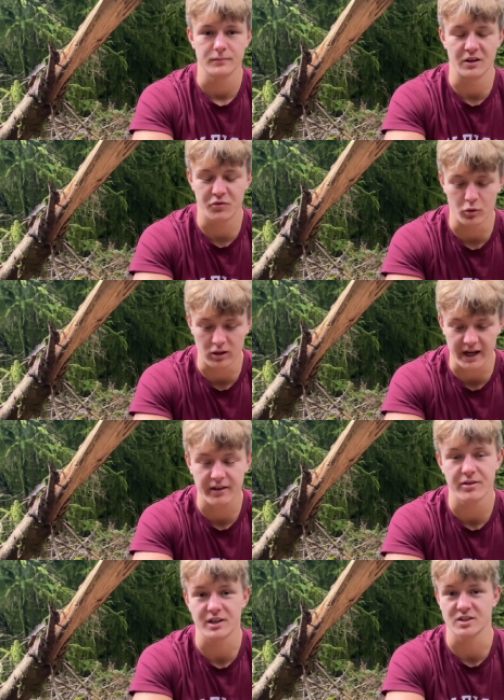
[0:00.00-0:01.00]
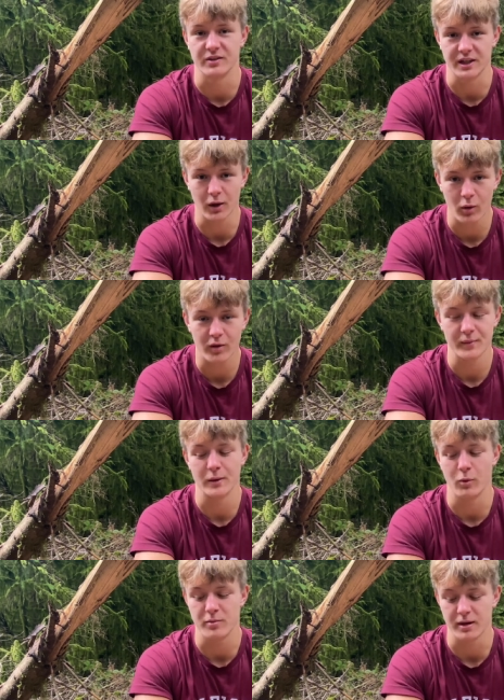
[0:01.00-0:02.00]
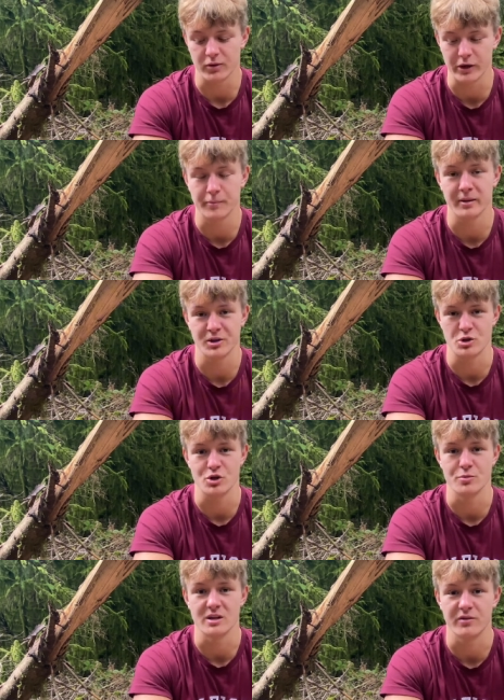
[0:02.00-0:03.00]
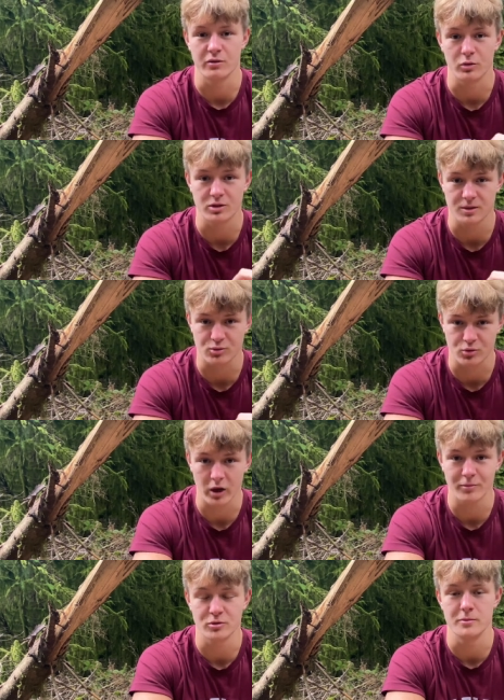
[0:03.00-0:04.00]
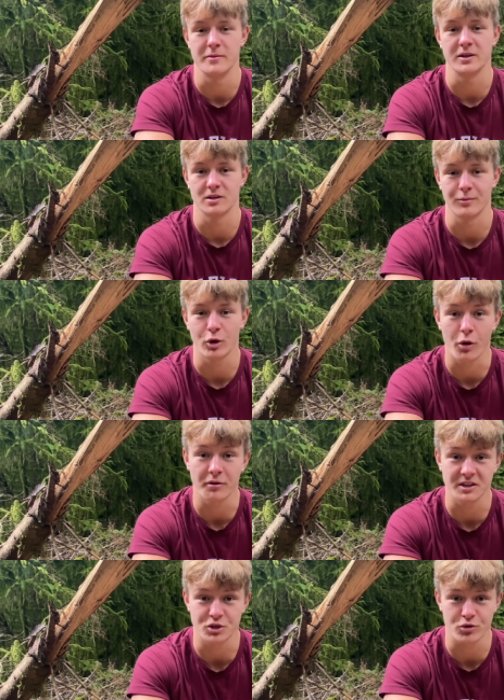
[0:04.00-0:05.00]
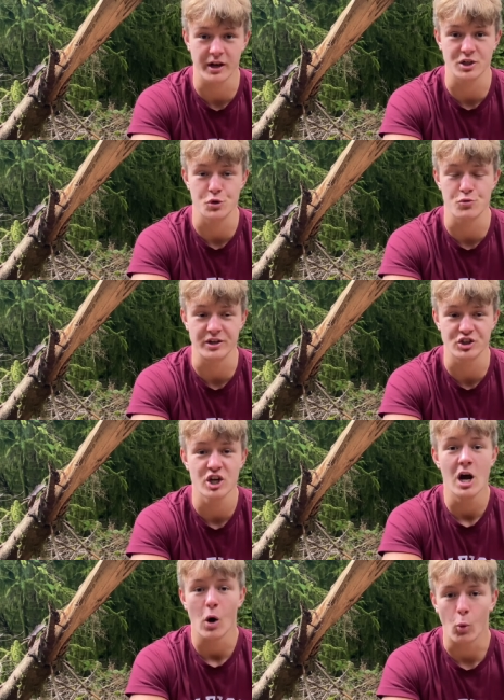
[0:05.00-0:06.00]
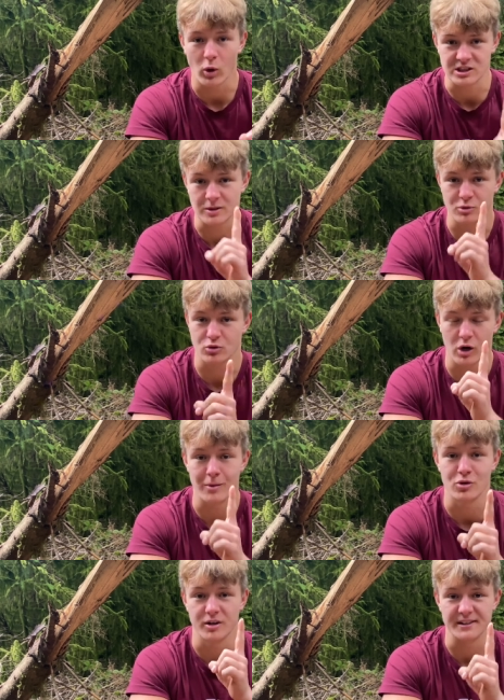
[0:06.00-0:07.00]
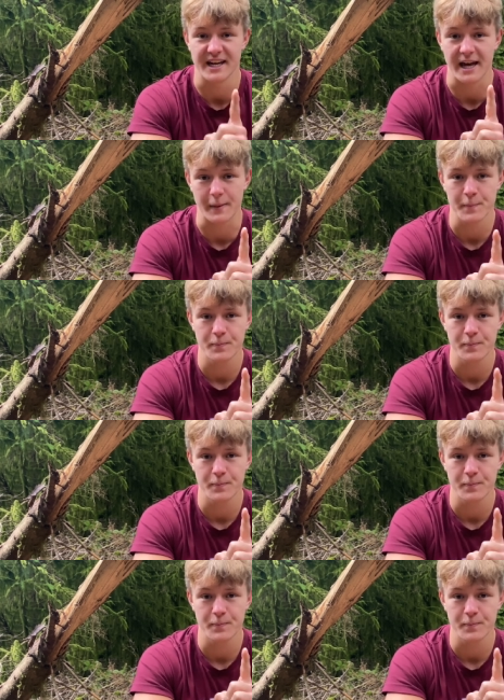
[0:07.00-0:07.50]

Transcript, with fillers: If you like this video, it would be a great pleasure to me if you would subscribe to me because I'm currently trying to reach one subscriber a day